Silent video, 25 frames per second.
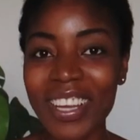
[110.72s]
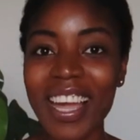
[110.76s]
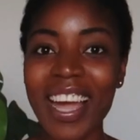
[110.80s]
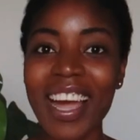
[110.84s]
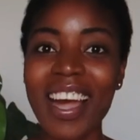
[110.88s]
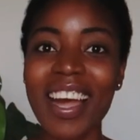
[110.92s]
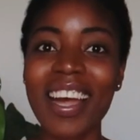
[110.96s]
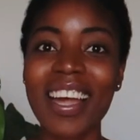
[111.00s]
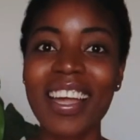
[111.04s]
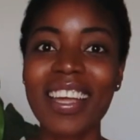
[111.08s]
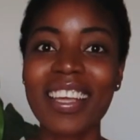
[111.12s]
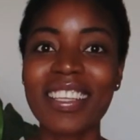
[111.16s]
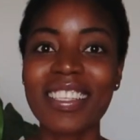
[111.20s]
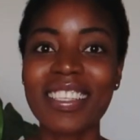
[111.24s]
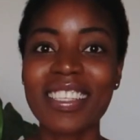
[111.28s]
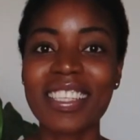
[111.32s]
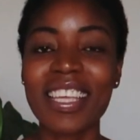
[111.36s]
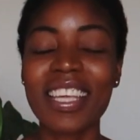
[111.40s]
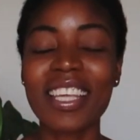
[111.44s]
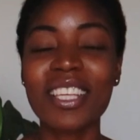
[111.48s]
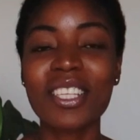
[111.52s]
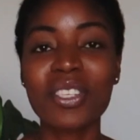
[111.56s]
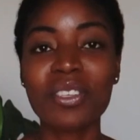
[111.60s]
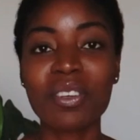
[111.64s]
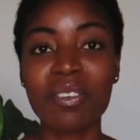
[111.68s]
guys,
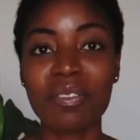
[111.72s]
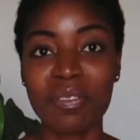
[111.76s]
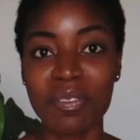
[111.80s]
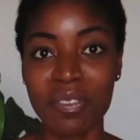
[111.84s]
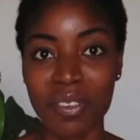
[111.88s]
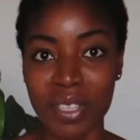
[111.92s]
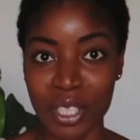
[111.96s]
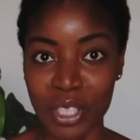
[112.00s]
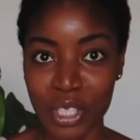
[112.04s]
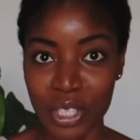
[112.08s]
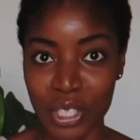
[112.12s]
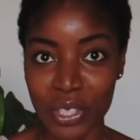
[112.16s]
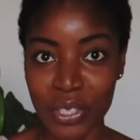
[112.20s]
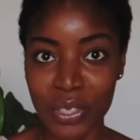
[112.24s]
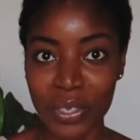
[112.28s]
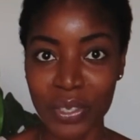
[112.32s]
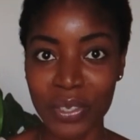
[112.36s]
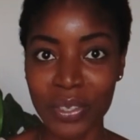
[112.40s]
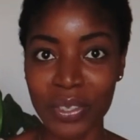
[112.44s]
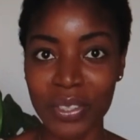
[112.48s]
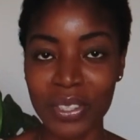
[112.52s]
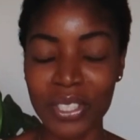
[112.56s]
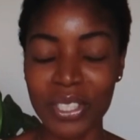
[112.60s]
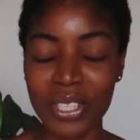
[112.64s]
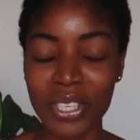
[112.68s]
it's
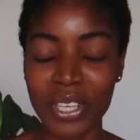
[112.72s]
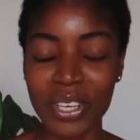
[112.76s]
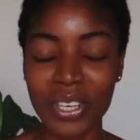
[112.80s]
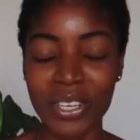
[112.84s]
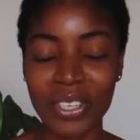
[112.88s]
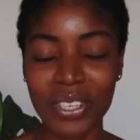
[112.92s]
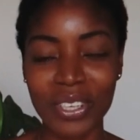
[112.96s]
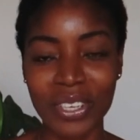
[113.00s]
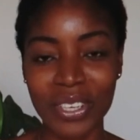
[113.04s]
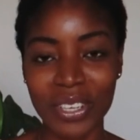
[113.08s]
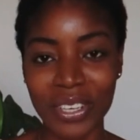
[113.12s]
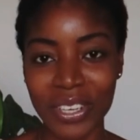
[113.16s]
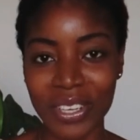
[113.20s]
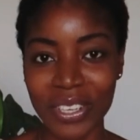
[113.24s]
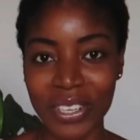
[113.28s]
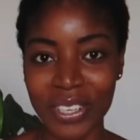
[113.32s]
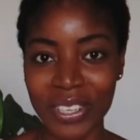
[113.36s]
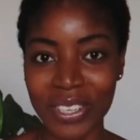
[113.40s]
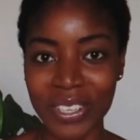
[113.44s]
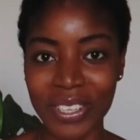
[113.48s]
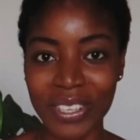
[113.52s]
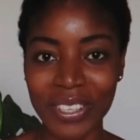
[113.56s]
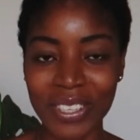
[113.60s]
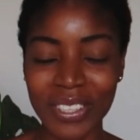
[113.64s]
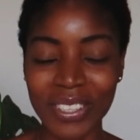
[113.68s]
official. Your
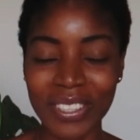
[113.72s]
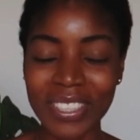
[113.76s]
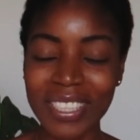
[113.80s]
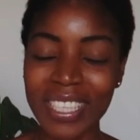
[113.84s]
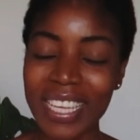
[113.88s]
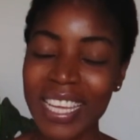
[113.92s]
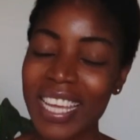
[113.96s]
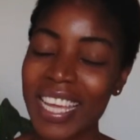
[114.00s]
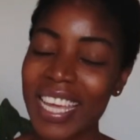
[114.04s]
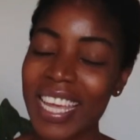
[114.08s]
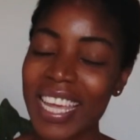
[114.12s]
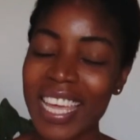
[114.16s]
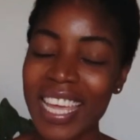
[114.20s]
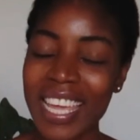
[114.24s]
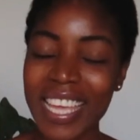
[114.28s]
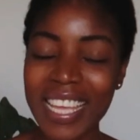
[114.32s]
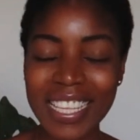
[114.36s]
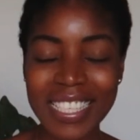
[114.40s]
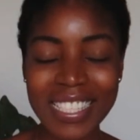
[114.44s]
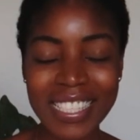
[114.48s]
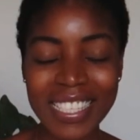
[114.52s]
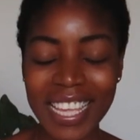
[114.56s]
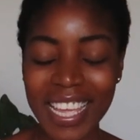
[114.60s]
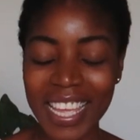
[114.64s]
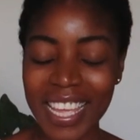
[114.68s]
girl
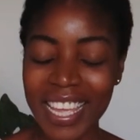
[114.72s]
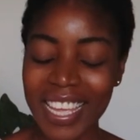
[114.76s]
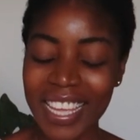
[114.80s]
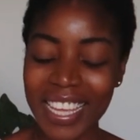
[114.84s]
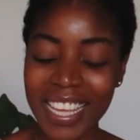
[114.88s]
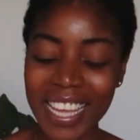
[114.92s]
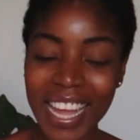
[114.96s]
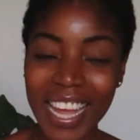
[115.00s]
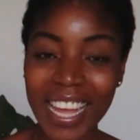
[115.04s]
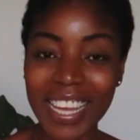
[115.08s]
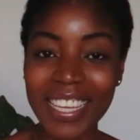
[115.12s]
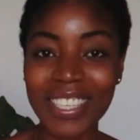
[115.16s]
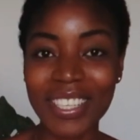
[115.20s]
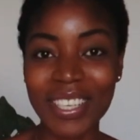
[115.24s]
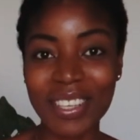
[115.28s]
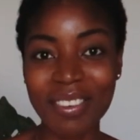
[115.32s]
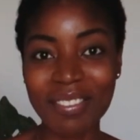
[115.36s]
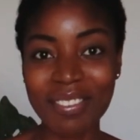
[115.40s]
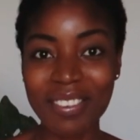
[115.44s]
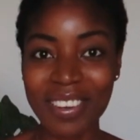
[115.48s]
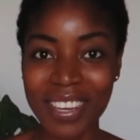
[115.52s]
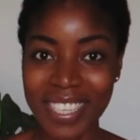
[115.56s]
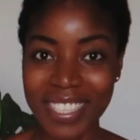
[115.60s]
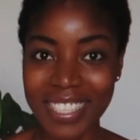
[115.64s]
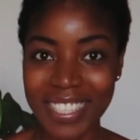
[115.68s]
is a
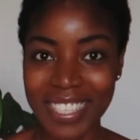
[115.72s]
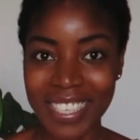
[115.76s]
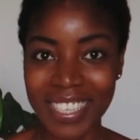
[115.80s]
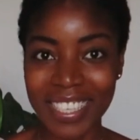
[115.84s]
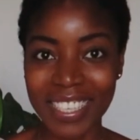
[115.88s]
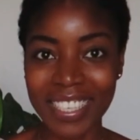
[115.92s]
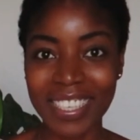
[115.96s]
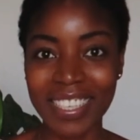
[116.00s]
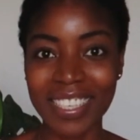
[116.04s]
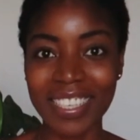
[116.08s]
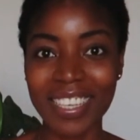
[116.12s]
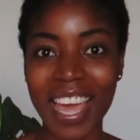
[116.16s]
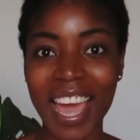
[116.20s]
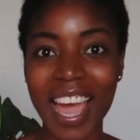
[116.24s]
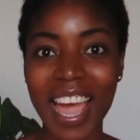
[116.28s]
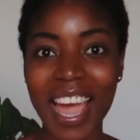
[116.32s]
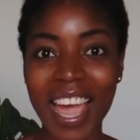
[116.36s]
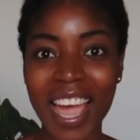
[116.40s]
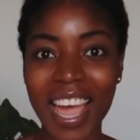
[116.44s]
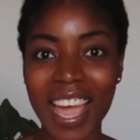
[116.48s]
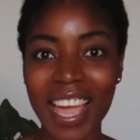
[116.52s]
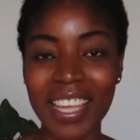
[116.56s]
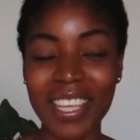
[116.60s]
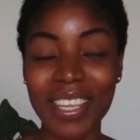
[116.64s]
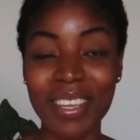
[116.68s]
Ghanaian resident.
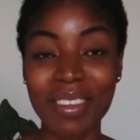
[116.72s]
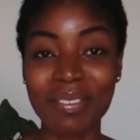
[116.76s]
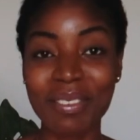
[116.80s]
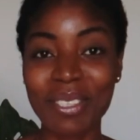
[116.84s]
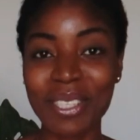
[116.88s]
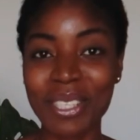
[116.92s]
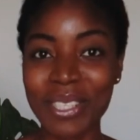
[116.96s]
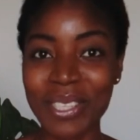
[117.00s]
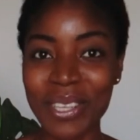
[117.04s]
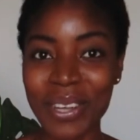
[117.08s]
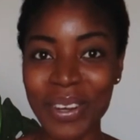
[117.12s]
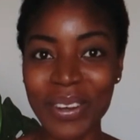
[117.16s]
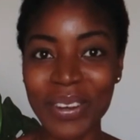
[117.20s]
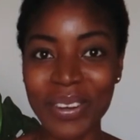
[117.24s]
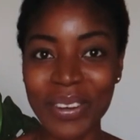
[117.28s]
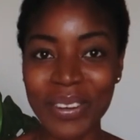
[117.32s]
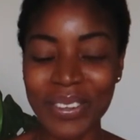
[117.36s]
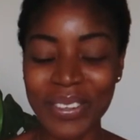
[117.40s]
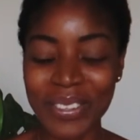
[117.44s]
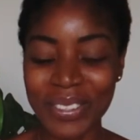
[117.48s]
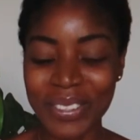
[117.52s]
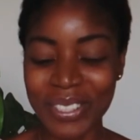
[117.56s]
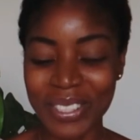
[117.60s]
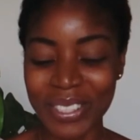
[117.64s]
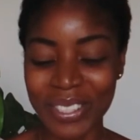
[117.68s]
I am
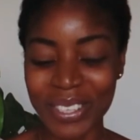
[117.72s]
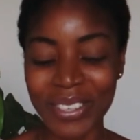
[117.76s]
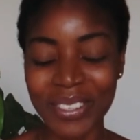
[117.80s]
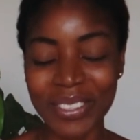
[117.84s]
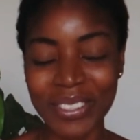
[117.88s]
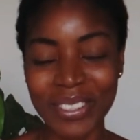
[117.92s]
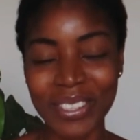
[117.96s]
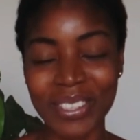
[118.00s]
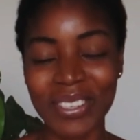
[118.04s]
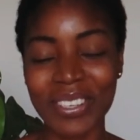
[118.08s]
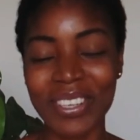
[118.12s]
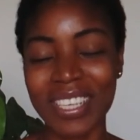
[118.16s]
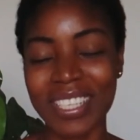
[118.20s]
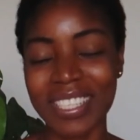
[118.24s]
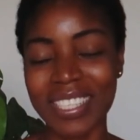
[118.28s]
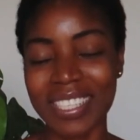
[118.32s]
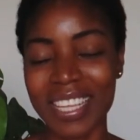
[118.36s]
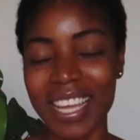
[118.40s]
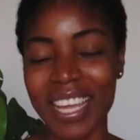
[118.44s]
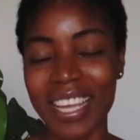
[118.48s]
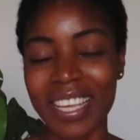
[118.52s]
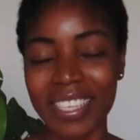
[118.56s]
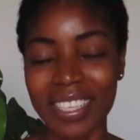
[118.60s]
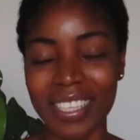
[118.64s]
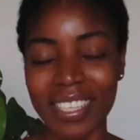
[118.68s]
so
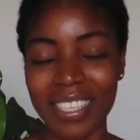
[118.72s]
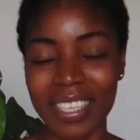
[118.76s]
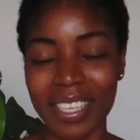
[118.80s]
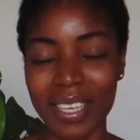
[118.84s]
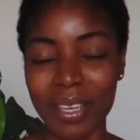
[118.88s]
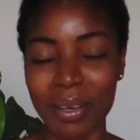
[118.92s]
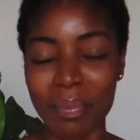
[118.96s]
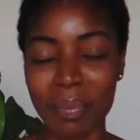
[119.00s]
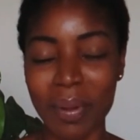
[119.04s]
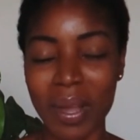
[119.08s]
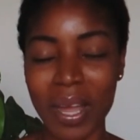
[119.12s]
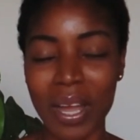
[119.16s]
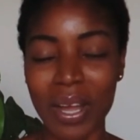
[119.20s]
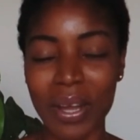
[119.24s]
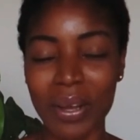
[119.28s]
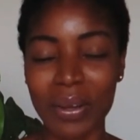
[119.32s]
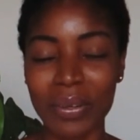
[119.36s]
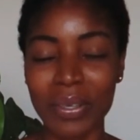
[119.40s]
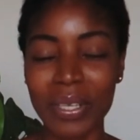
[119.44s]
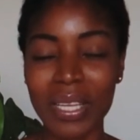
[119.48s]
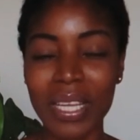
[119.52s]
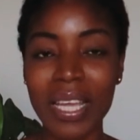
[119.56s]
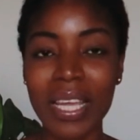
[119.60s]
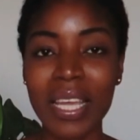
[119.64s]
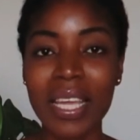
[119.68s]
excited
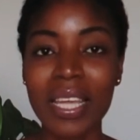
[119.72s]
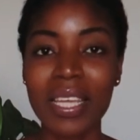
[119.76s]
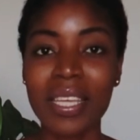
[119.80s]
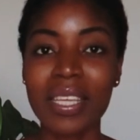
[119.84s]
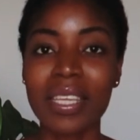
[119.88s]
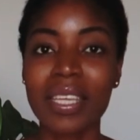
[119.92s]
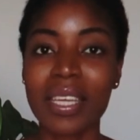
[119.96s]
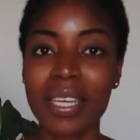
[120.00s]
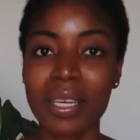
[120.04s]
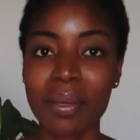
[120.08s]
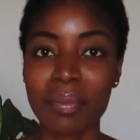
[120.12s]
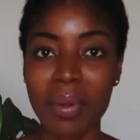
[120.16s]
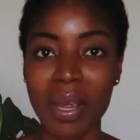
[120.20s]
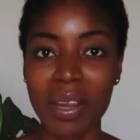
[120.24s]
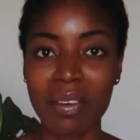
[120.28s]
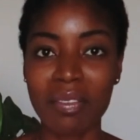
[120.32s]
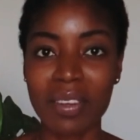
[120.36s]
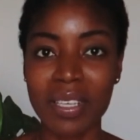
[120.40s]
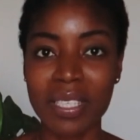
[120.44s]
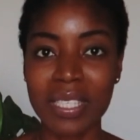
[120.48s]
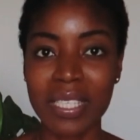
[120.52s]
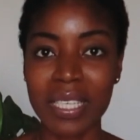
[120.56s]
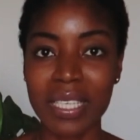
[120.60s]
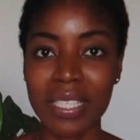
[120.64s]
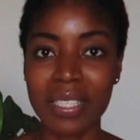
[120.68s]
about getting my
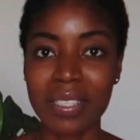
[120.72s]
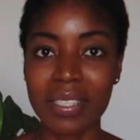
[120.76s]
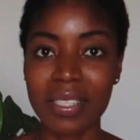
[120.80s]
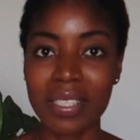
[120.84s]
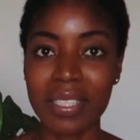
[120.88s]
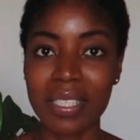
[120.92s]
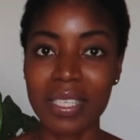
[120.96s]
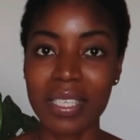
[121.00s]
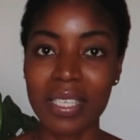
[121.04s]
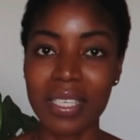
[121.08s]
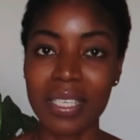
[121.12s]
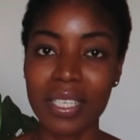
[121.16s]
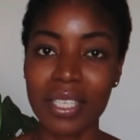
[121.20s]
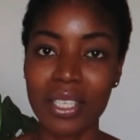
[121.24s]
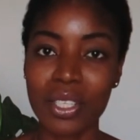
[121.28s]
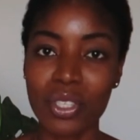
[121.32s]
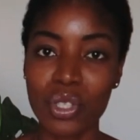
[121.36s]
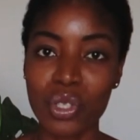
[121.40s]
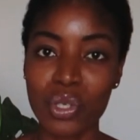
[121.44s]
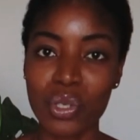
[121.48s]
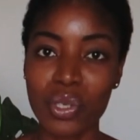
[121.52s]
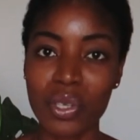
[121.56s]
residency in